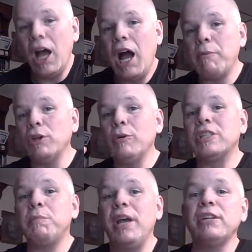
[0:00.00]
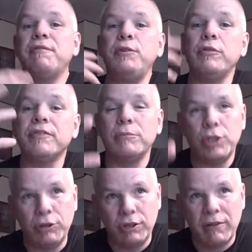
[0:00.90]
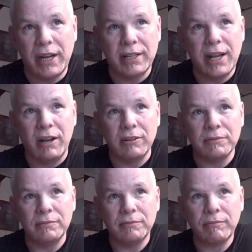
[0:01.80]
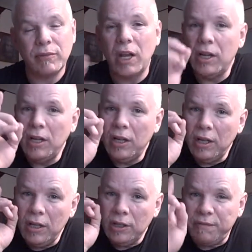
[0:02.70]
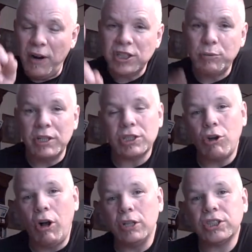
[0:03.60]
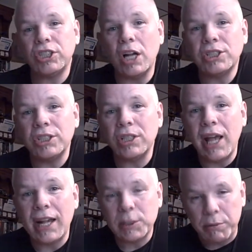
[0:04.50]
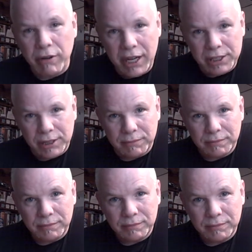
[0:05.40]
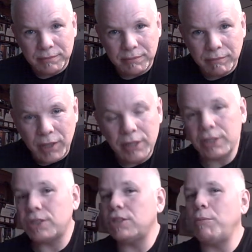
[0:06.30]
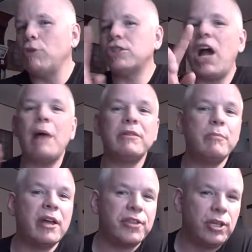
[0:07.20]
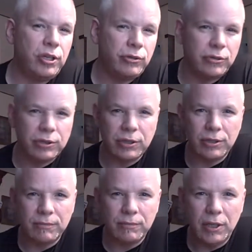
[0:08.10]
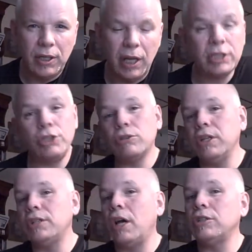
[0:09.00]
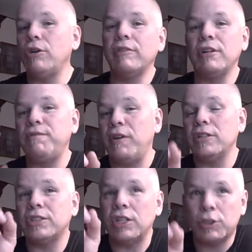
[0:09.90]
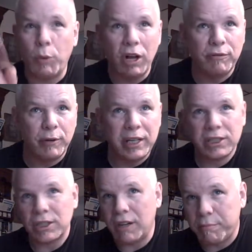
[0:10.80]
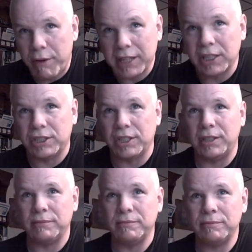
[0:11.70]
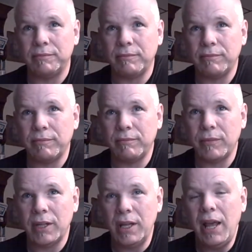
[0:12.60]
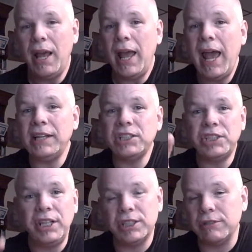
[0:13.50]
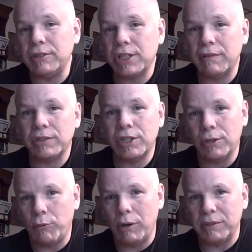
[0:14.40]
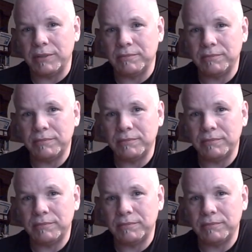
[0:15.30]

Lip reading: I'm going to explain a few of them to you right now. The first one is called suction aspiration. This is the most common method used and is usually done during the first 12 weeks of pregnancy. Anesthesia is given to the woman.